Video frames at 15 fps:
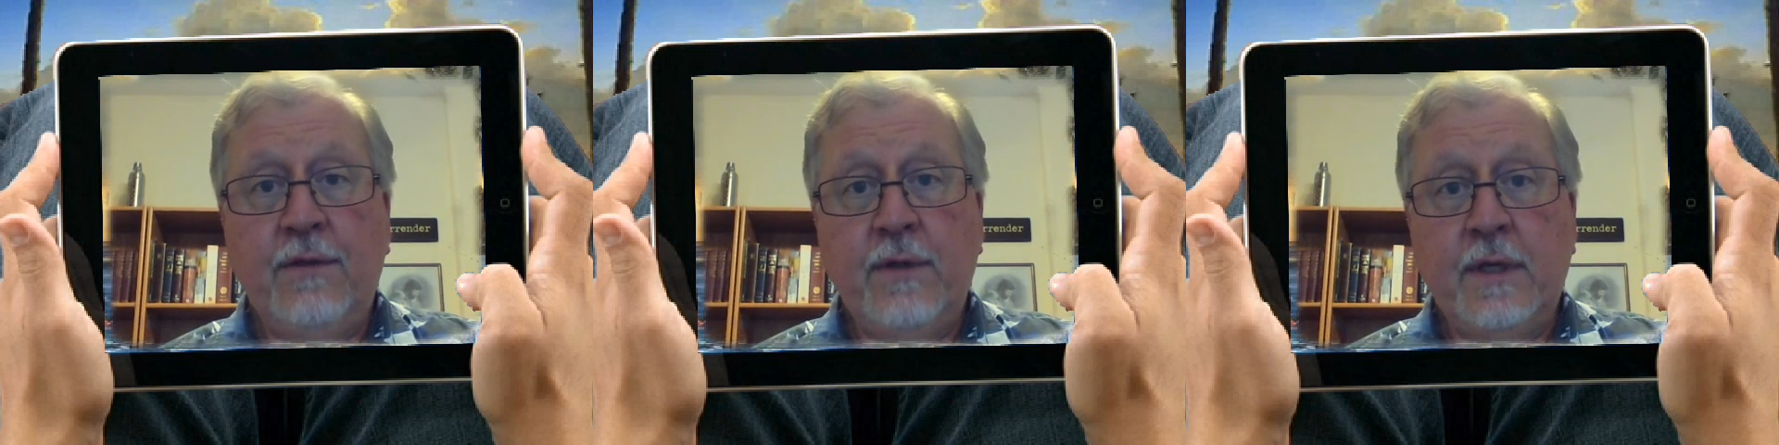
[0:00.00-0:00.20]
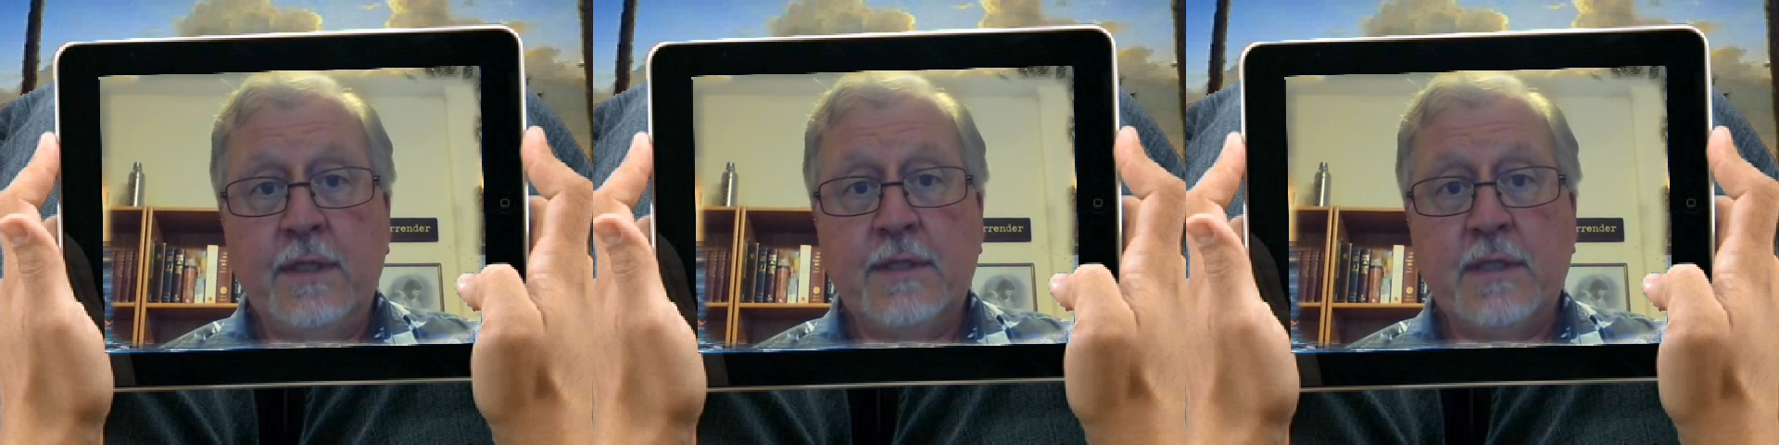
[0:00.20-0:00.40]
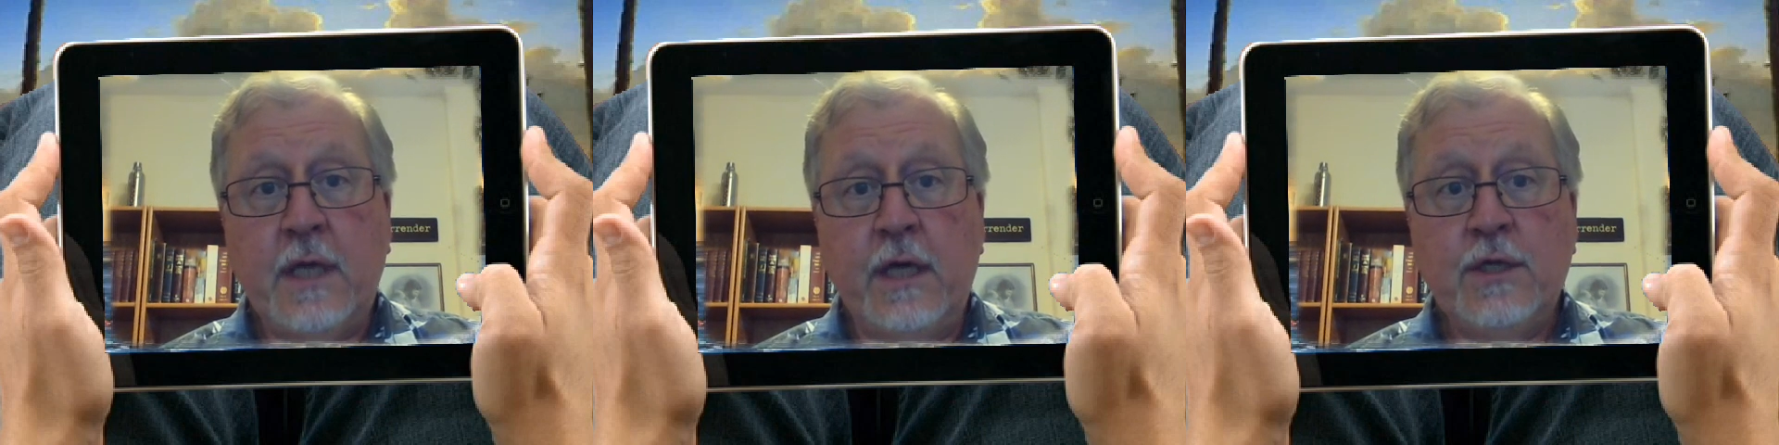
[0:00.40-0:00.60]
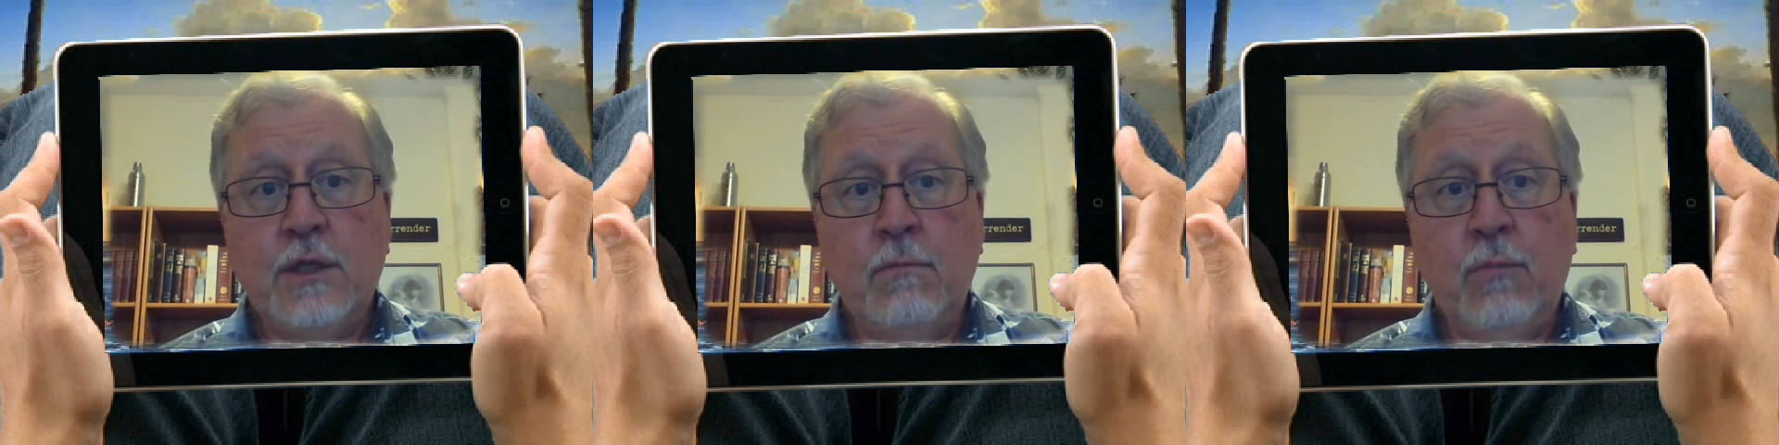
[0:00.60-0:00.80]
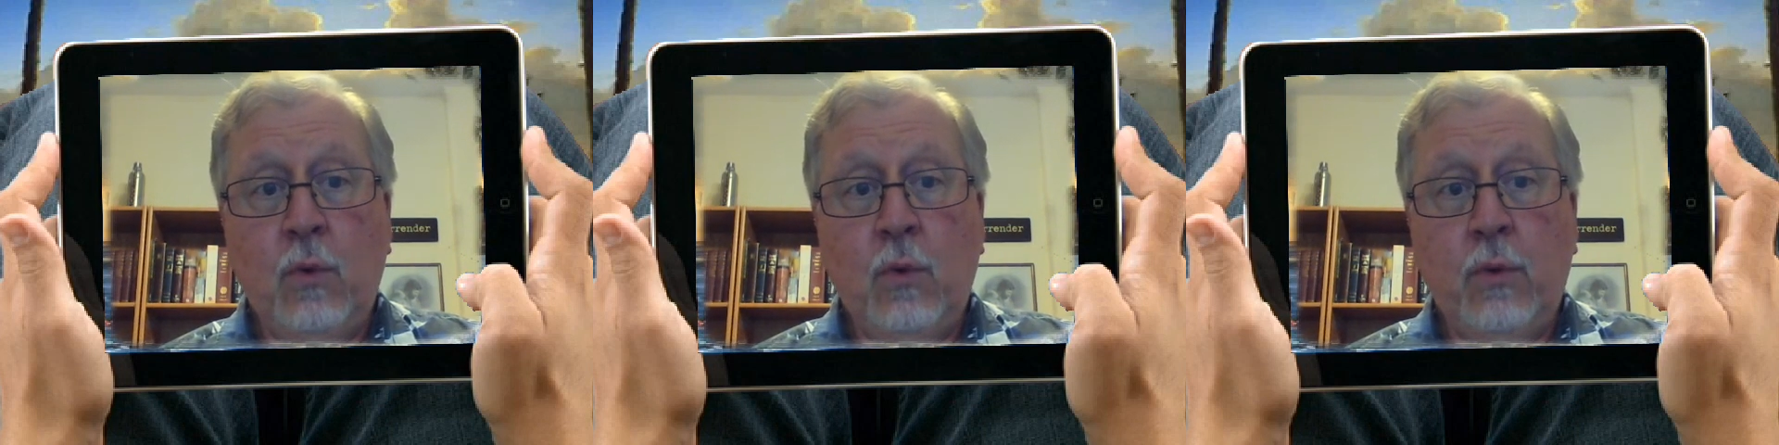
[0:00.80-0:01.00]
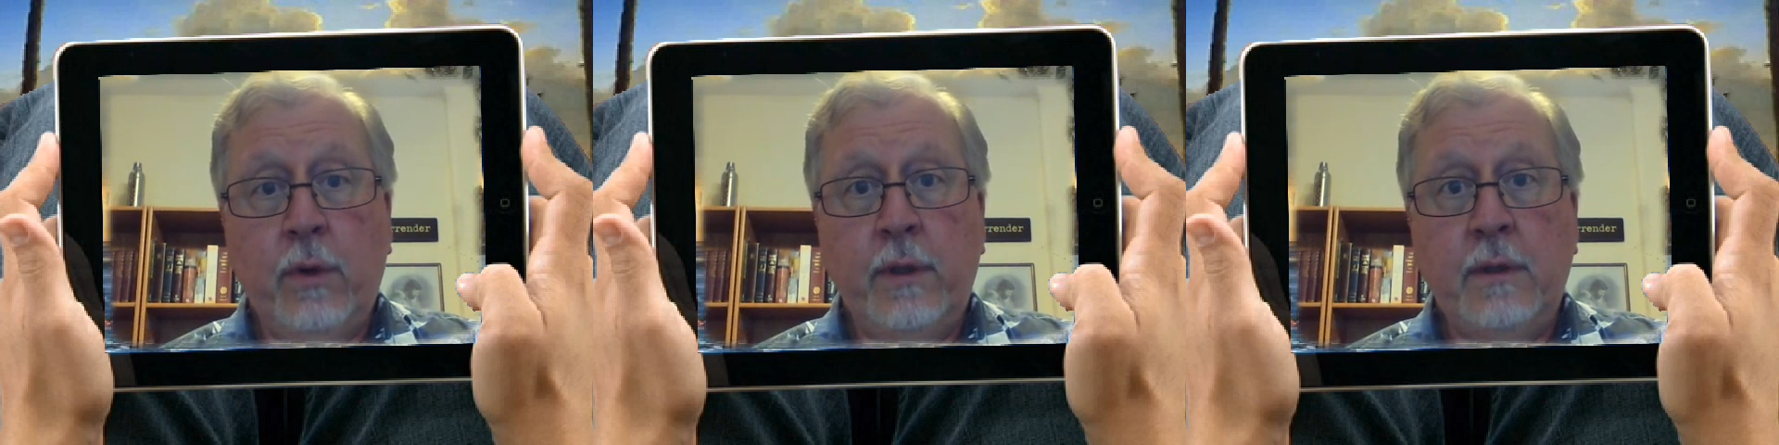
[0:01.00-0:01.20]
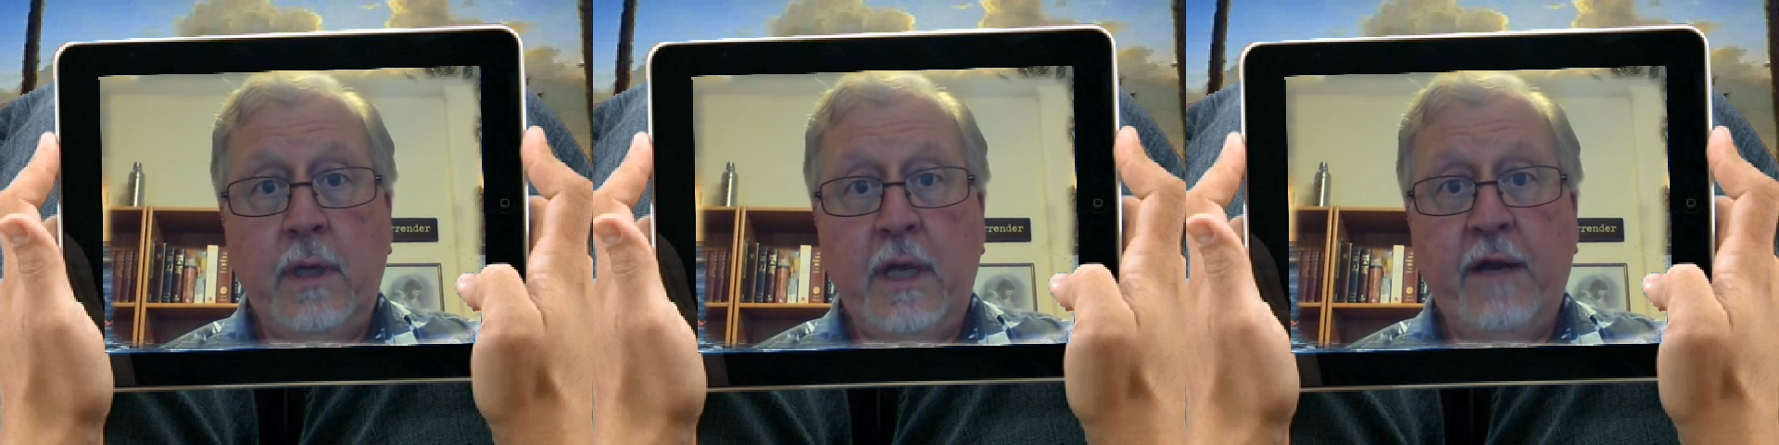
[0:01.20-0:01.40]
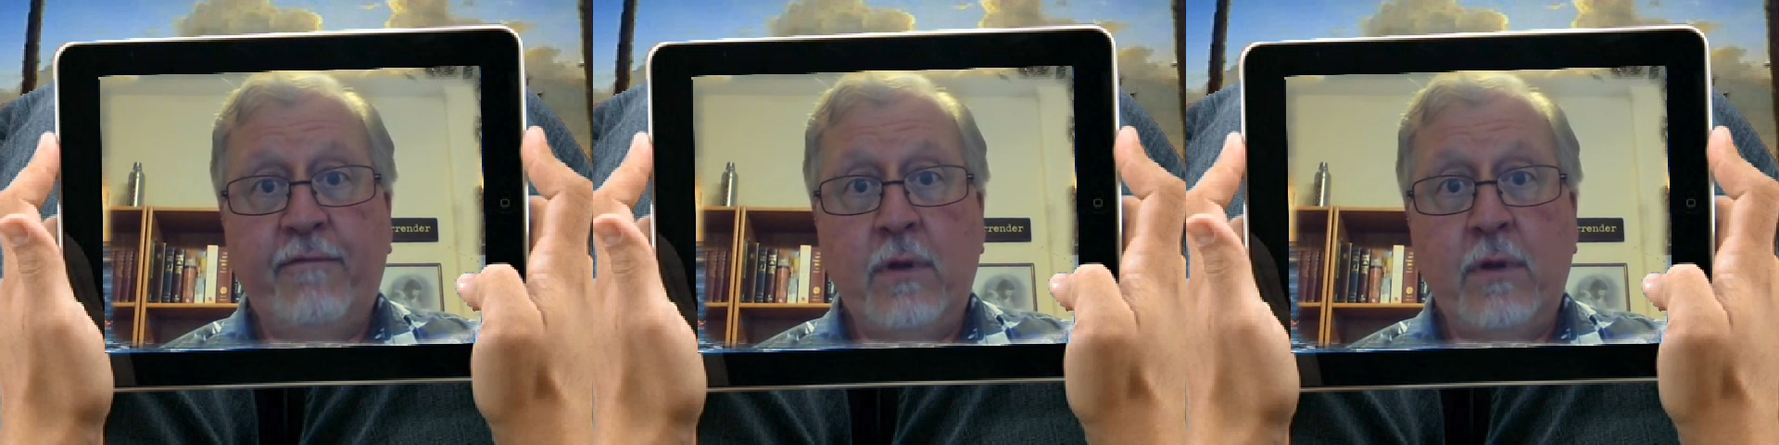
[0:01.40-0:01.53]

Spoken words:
in the discussion board